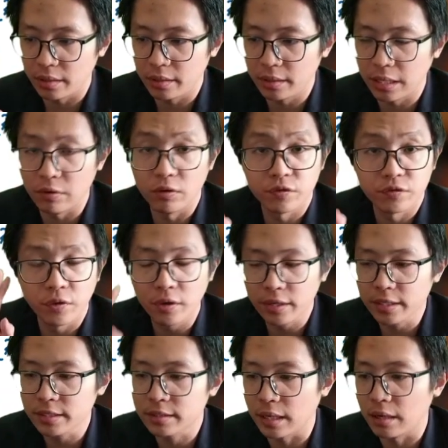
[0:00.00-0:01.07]
in our
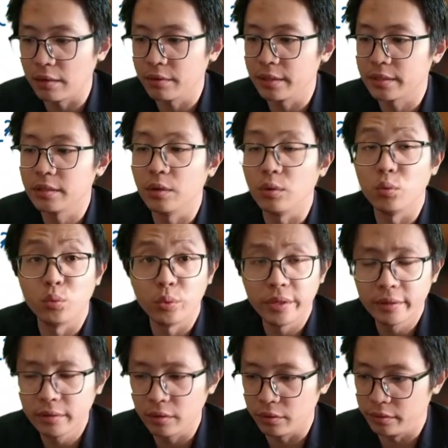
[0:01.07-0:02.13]
focus now, is the
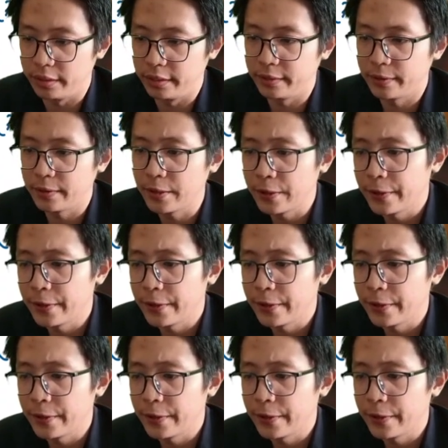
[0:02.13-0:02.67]
wheel only.